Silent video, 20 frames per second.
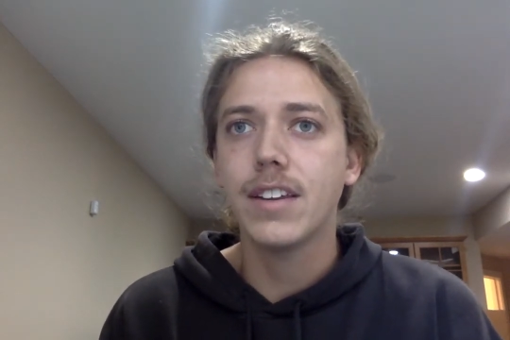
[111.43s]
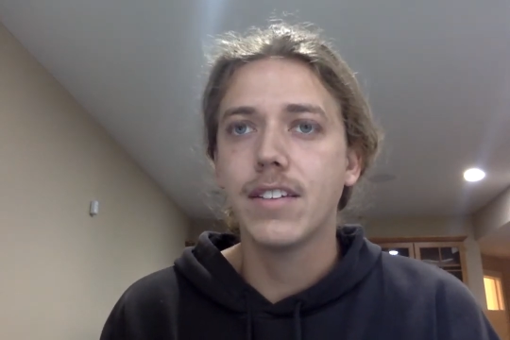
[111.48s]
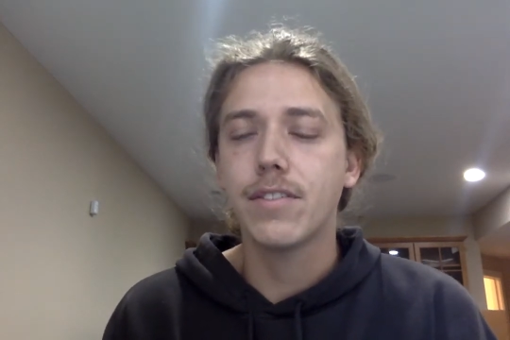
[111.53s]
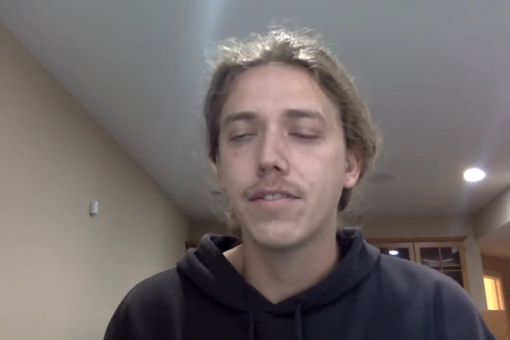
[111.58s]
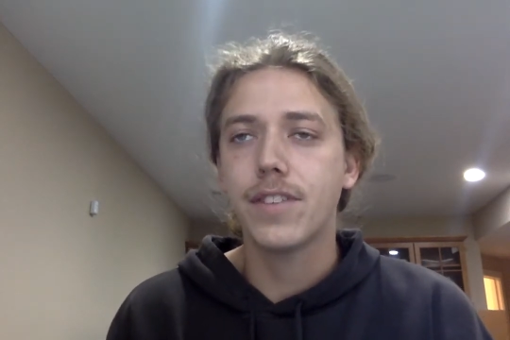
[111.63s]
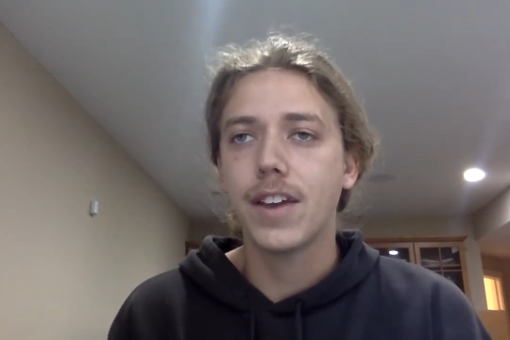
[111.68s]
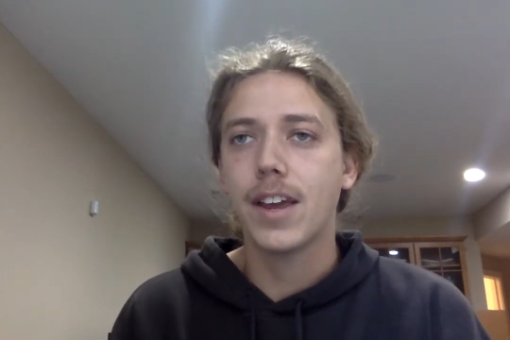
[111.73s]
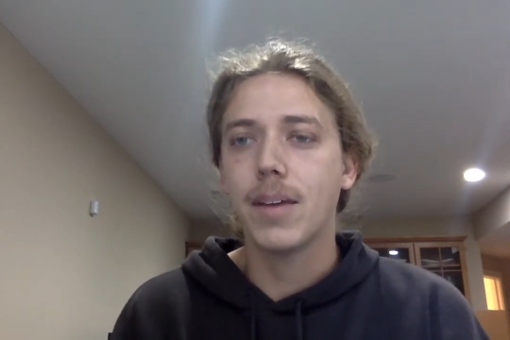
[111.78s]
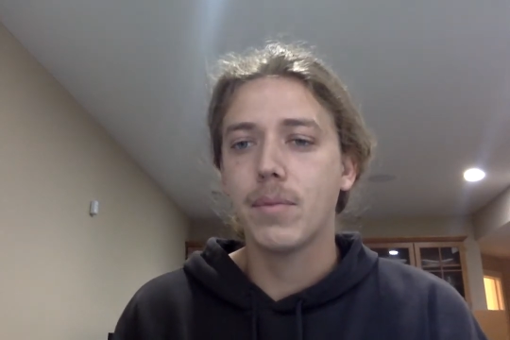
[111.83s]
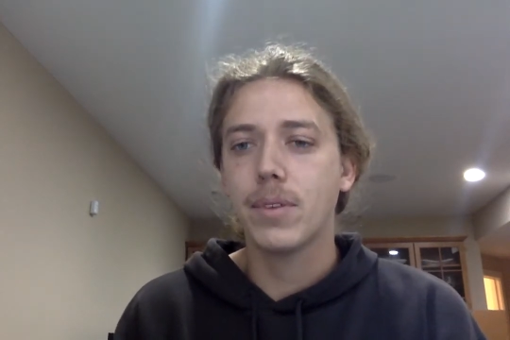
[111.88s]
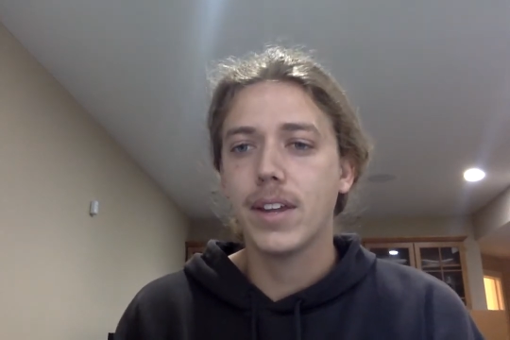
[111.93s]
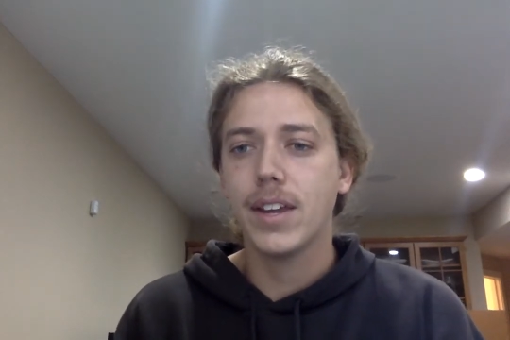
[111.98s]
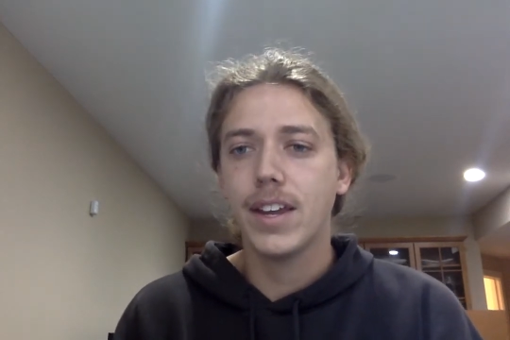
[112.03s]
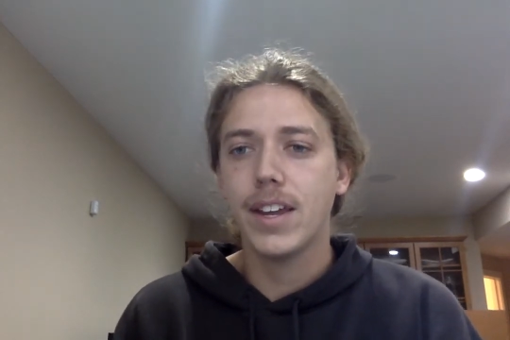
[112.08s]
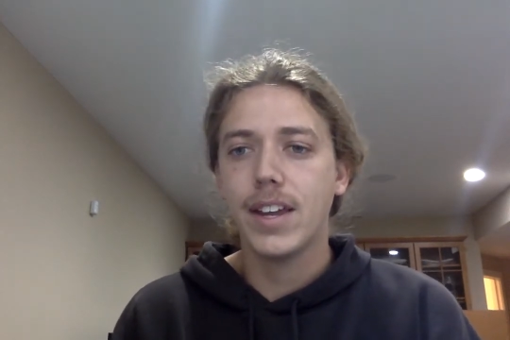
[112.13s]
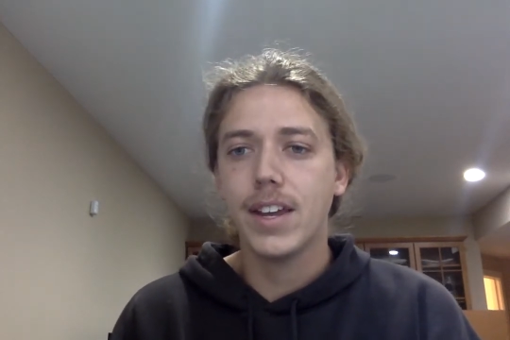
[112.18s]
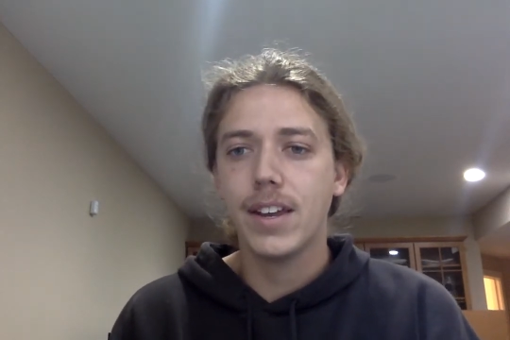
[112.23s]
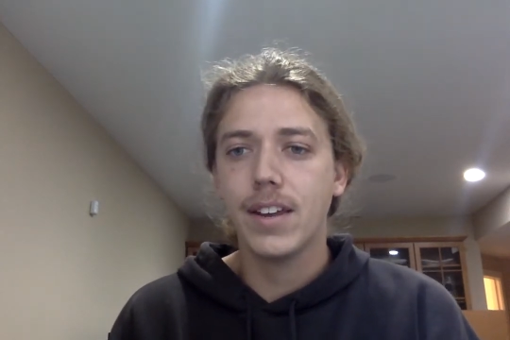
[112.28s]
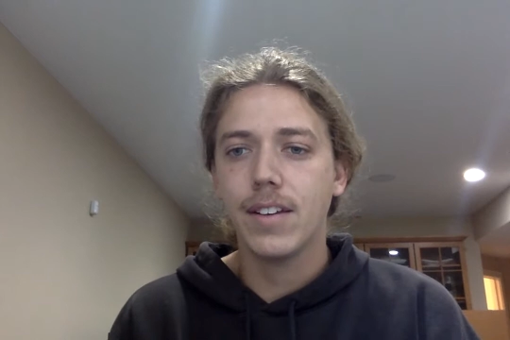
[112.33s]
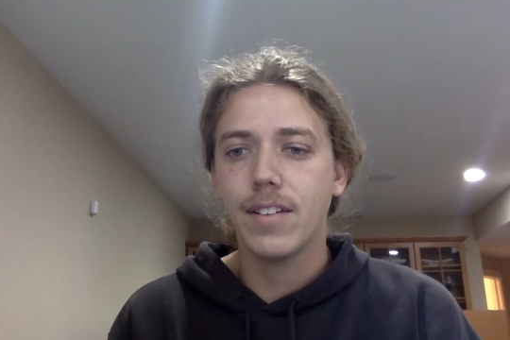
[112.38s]
the
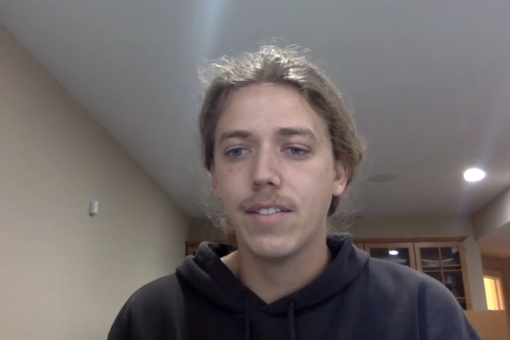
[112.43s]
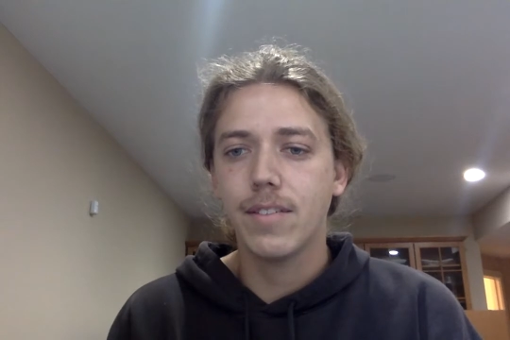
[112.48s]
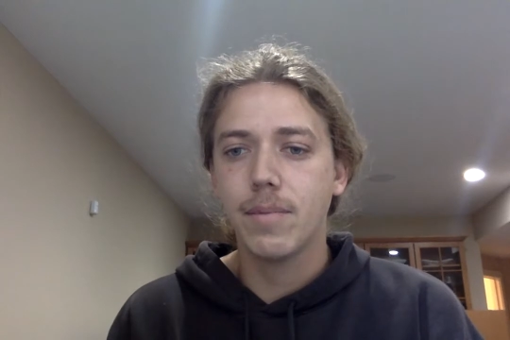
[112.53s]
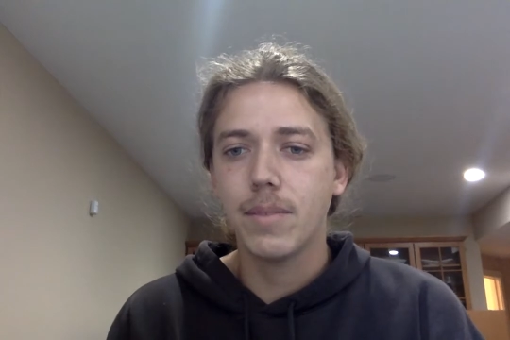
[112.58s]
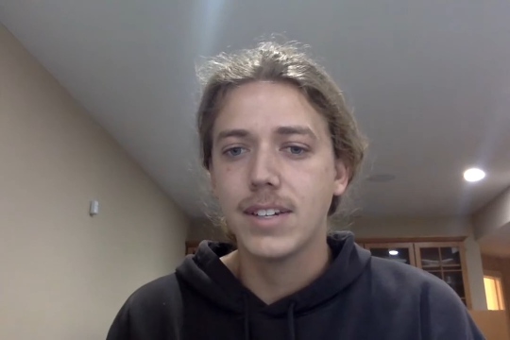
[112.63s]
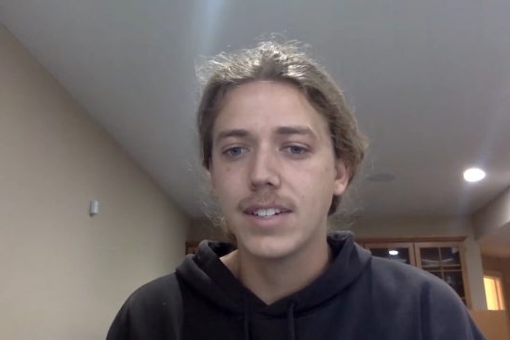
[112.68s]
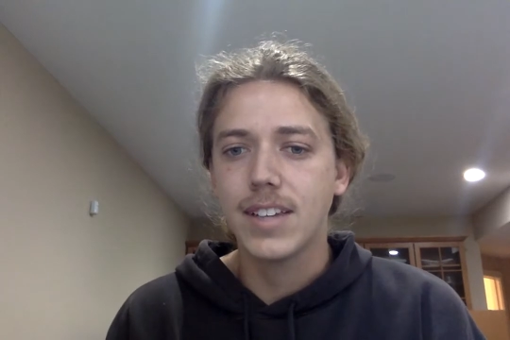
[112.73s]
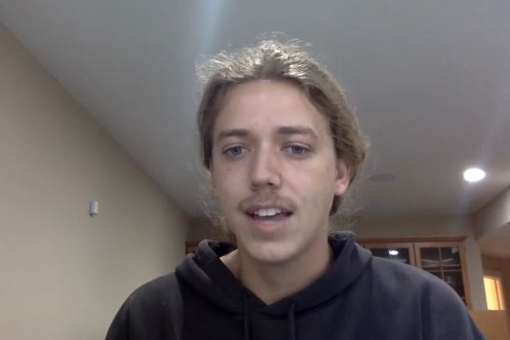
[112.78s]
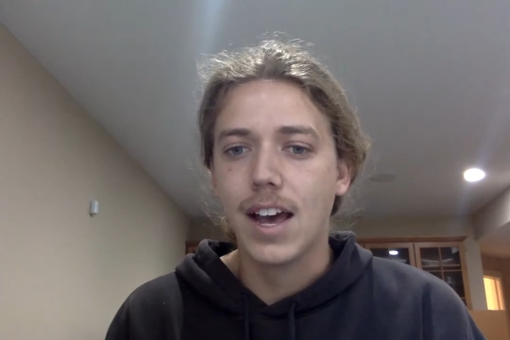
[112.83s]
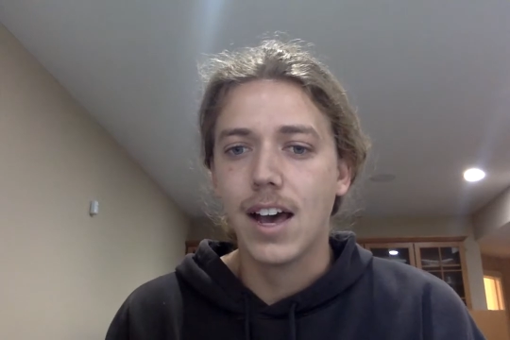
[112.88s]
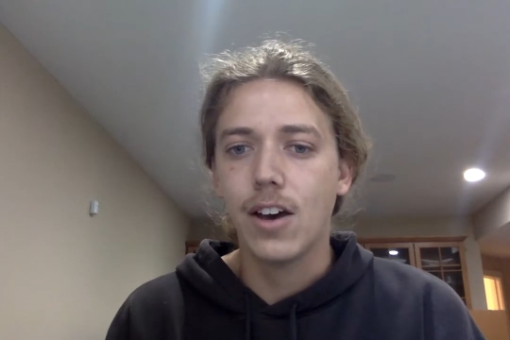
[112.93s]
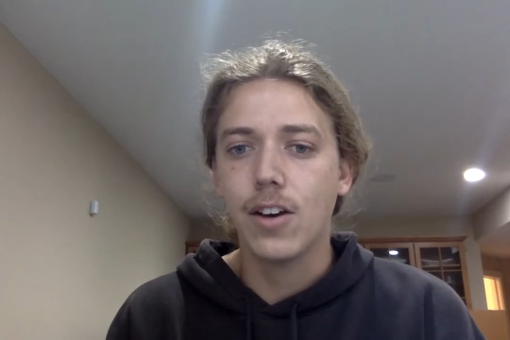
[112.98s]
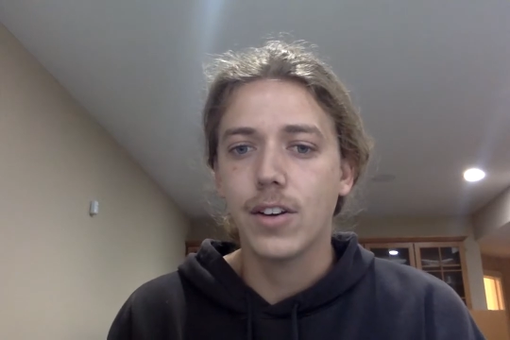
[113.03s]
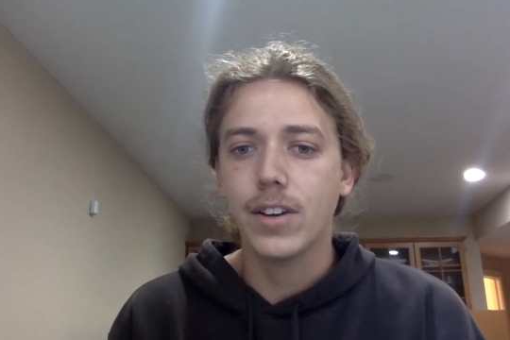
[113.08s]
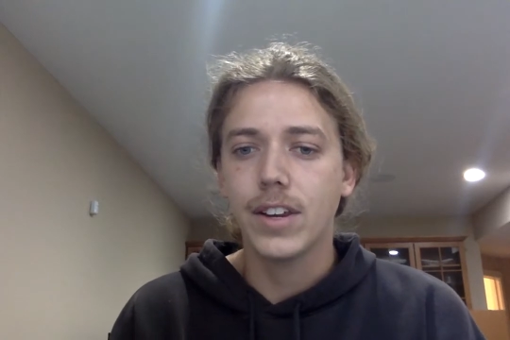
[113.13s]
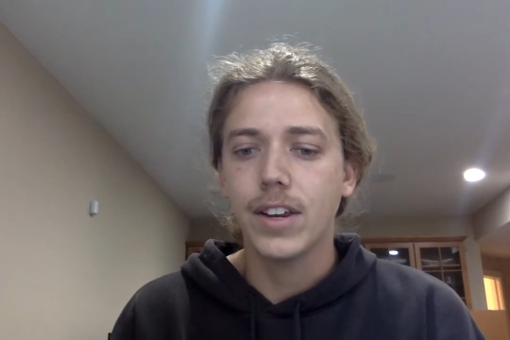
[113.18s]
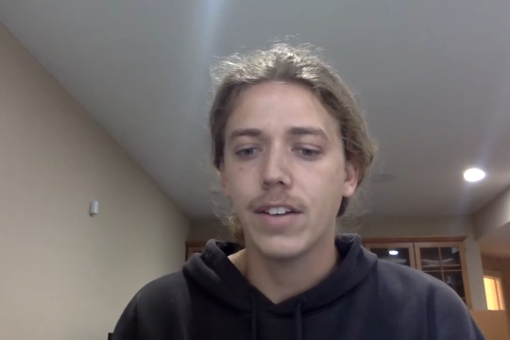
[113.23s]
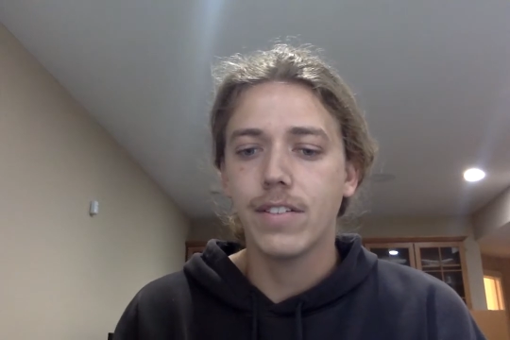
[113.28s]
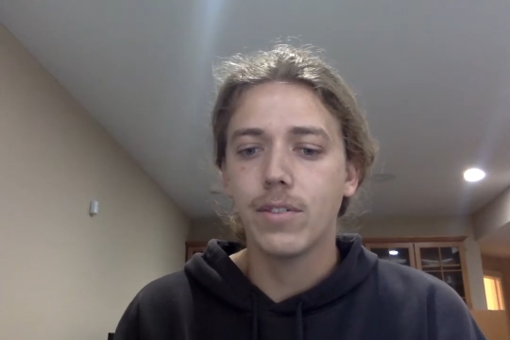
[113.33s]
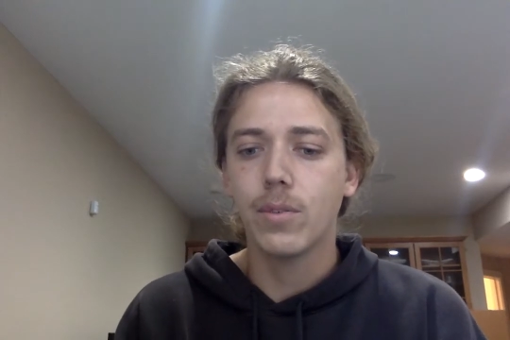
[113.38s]
family
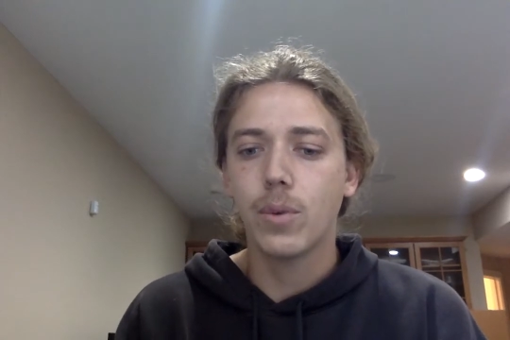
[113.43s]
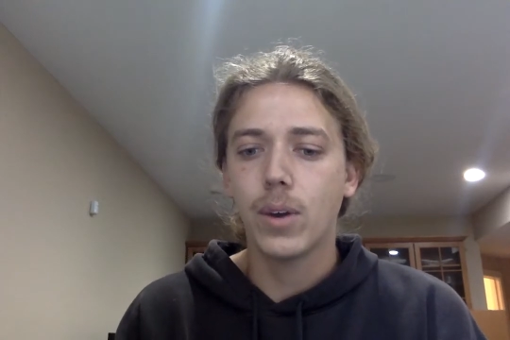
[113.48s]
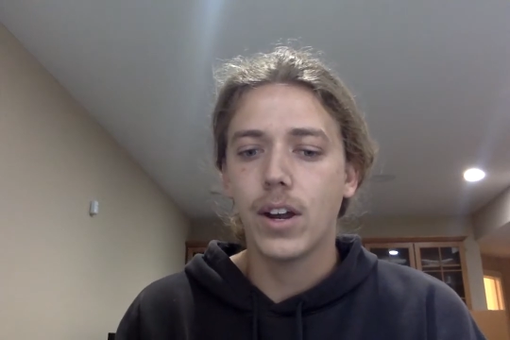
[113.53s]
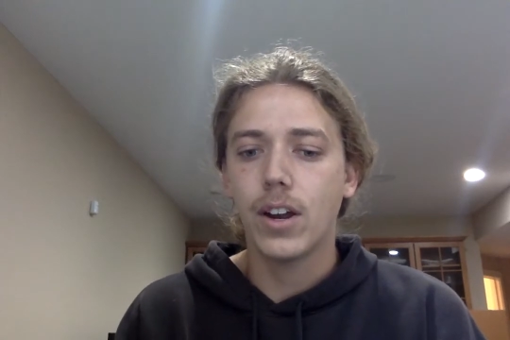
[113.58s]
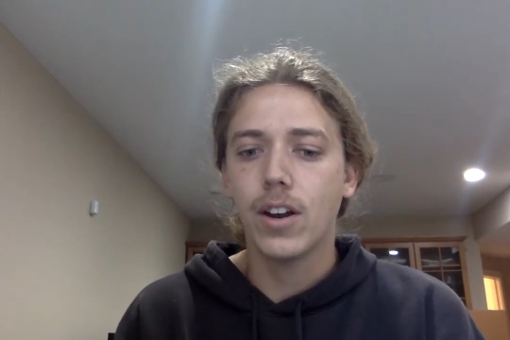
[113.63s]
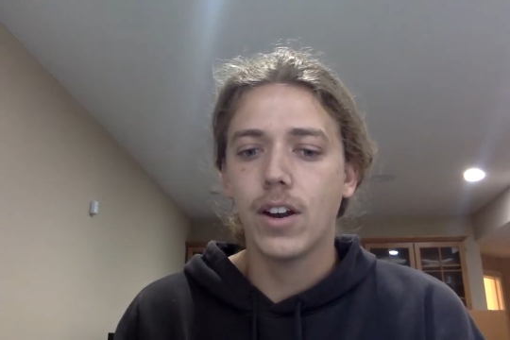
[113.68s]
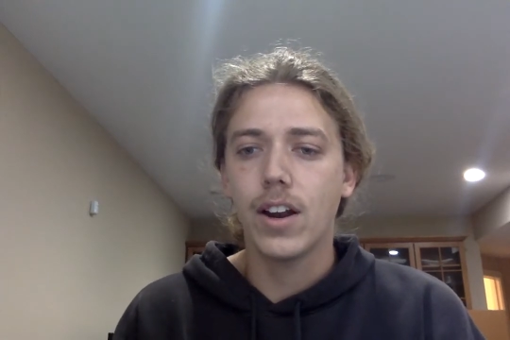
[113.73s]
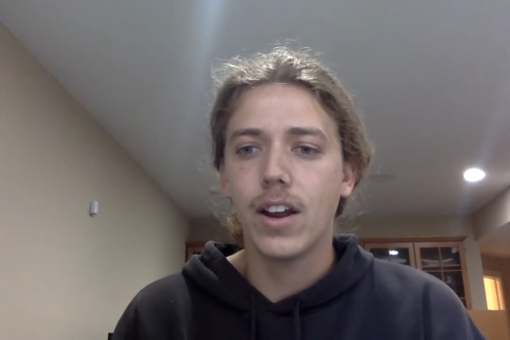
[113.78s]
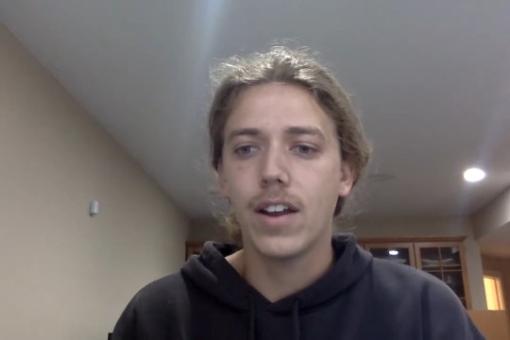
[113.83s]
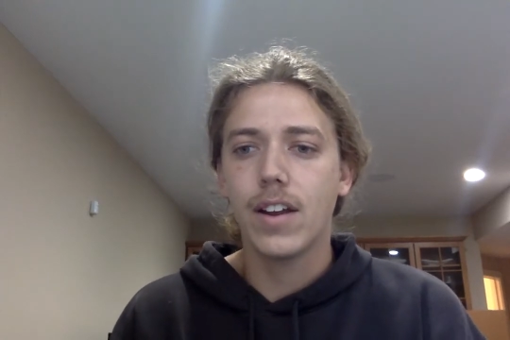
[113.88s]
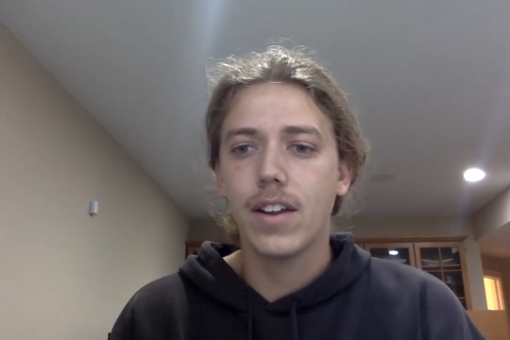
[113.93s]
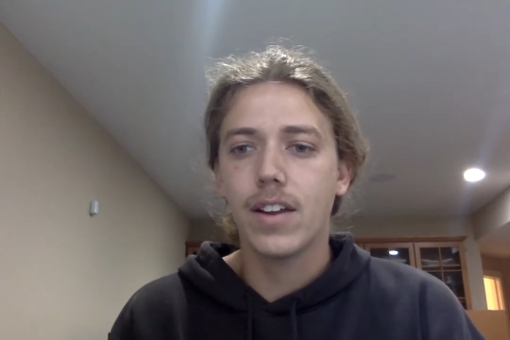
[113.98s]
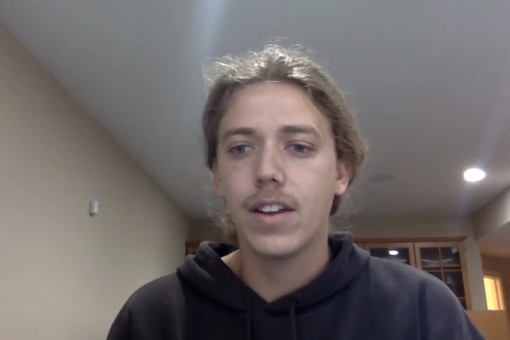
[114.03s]
mentality of where